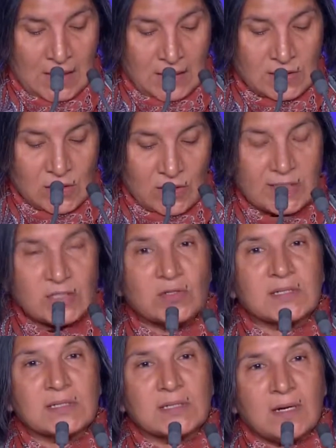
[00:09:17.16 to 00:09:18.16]
so as to
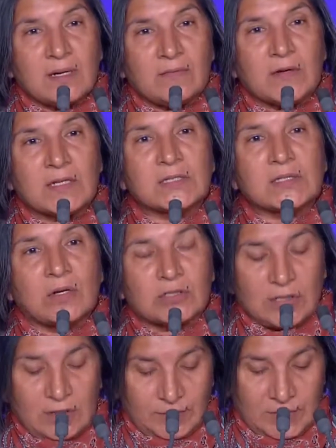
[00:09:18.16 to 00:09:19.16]
serve a
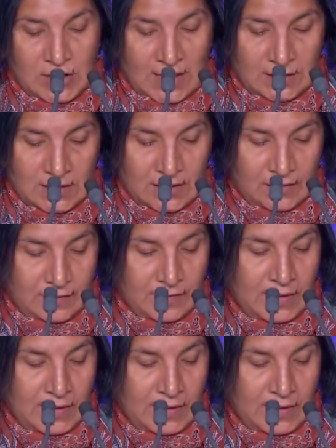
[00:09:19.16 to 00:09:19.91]
social objective,